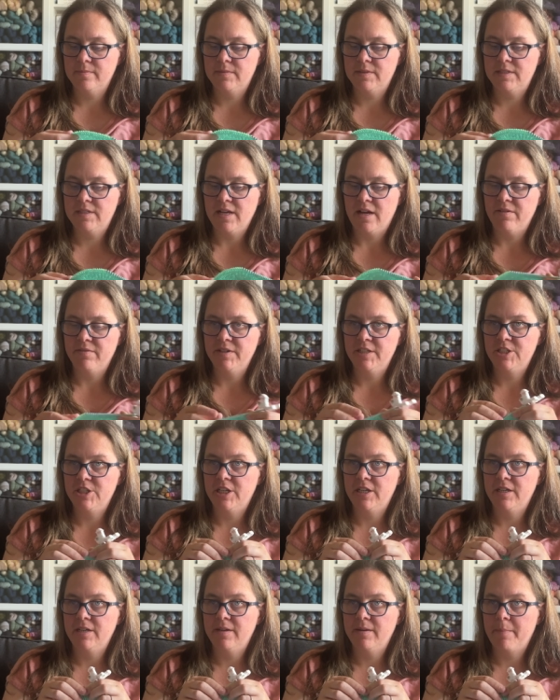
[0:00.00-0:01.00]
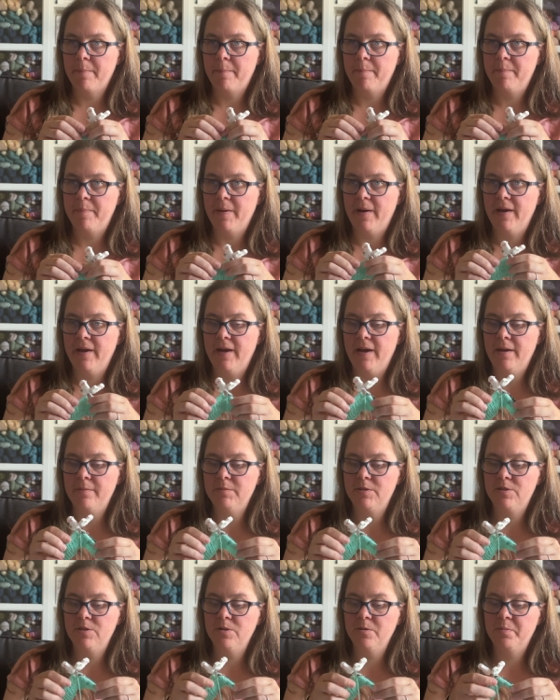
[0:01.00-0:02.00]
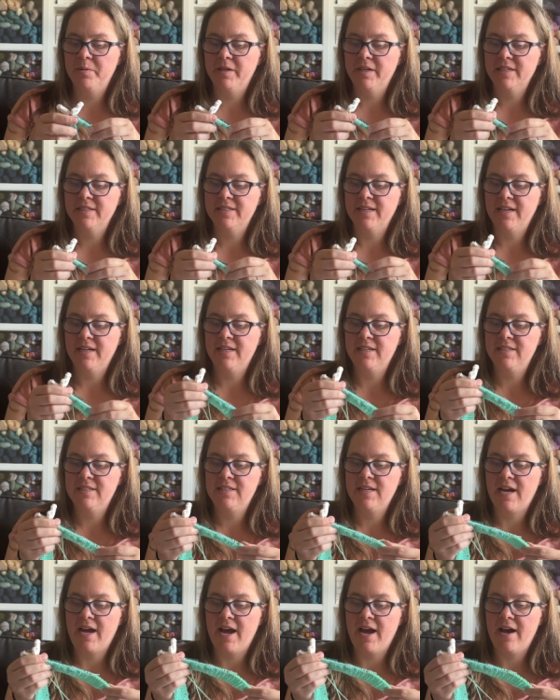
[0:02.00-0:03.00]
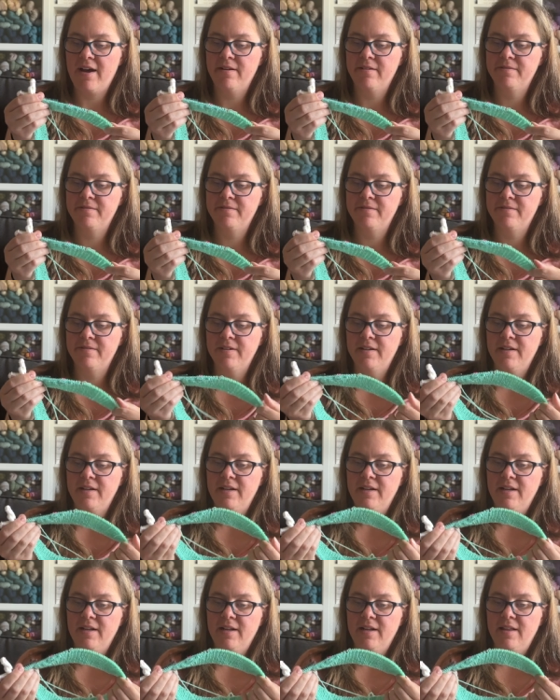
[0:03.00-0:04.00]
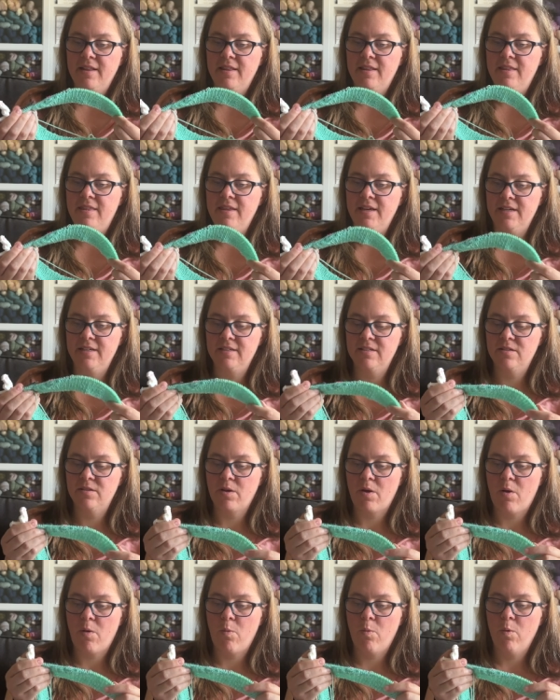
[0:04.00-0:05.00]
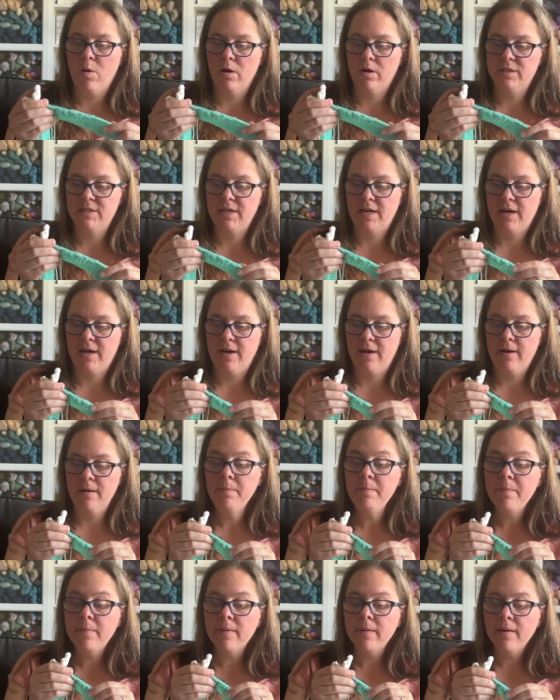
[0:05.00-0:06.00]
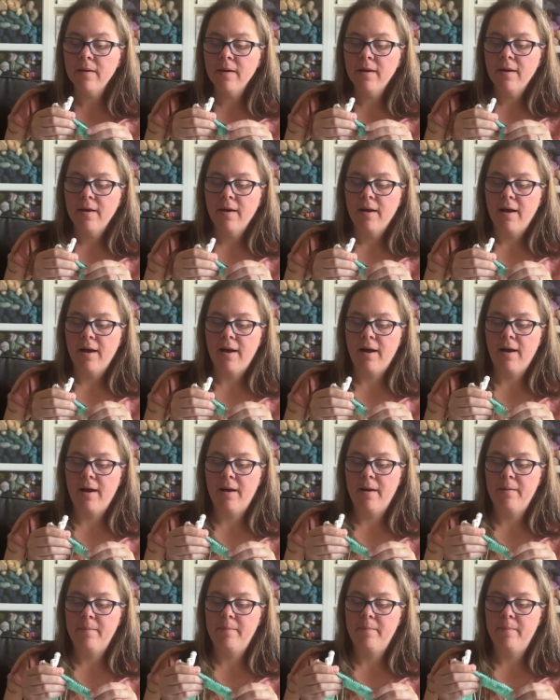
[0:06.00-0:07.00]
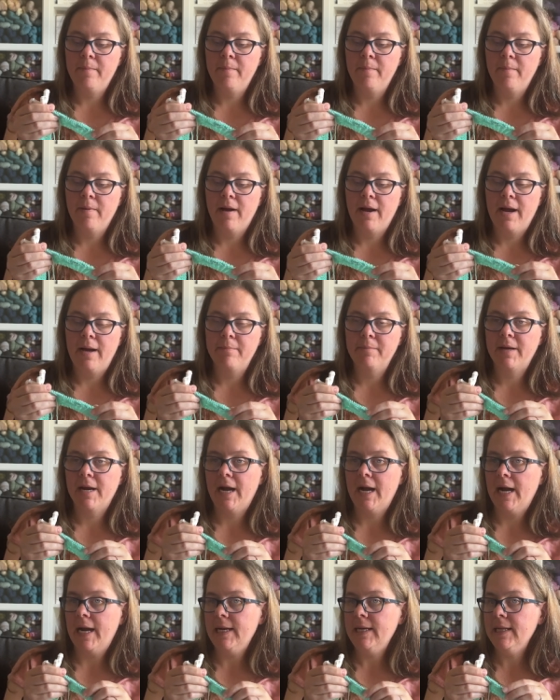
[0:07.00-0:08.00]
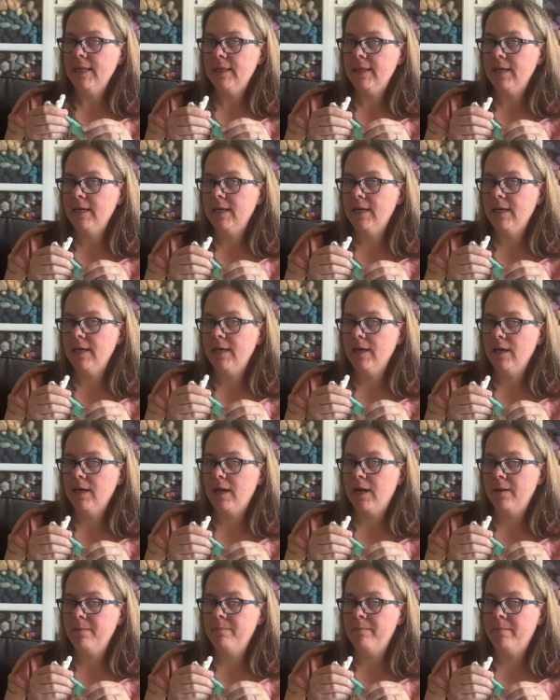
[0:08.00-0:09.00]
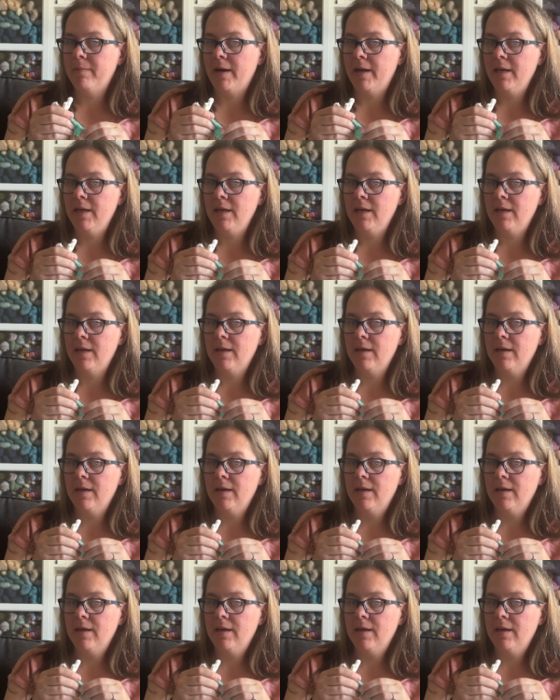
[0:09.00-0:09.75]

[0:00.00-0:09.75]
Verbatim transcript: salvage it. But I'm super excited to have this worked up. Um, I'm kind of thinking I might